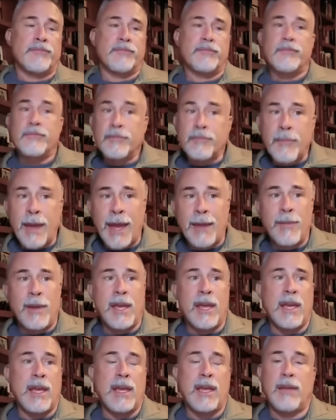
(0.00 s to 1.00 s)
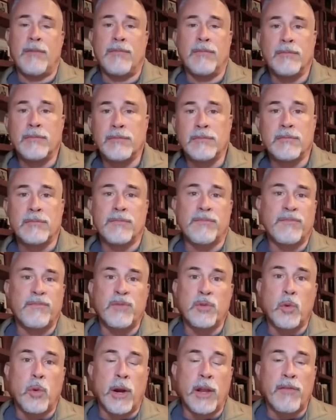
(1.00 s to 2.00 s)
maybe
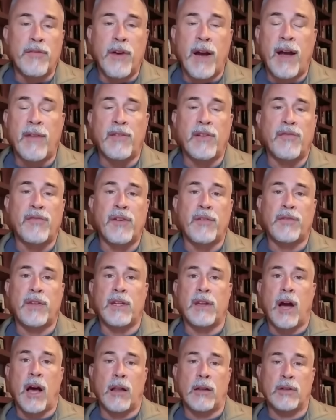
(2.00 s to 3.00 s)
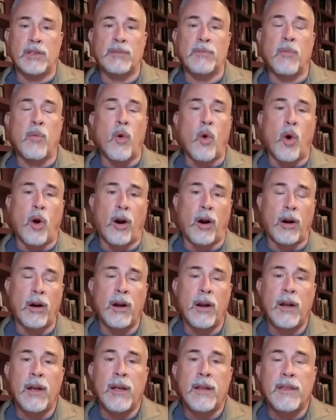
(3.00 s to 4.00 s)
$25 to $50 more
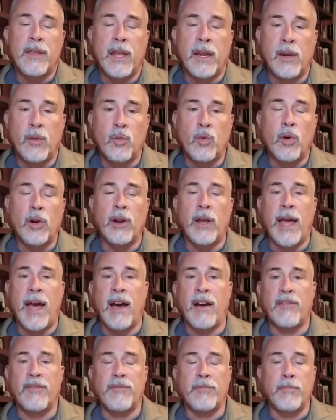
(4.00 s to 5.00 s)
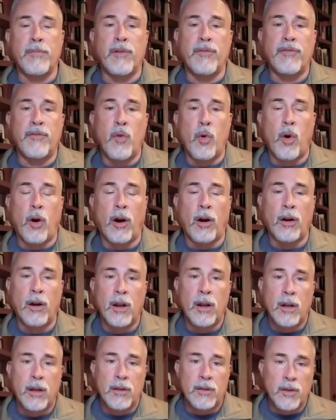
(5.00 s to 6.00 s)
than it would have before
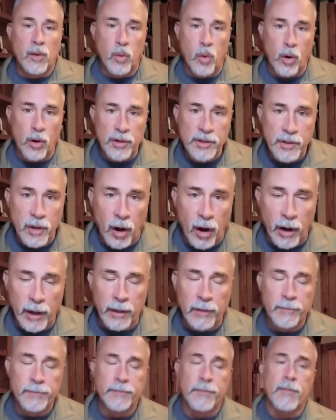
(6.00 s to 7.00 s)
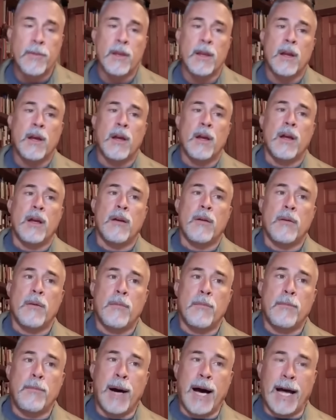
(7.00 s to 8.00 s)
the war started.
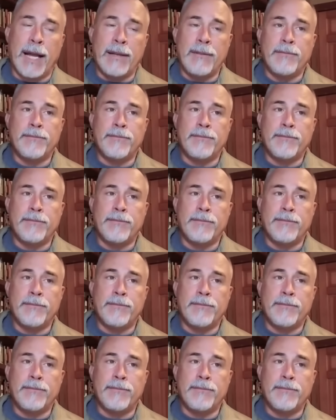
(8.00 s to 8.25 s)
But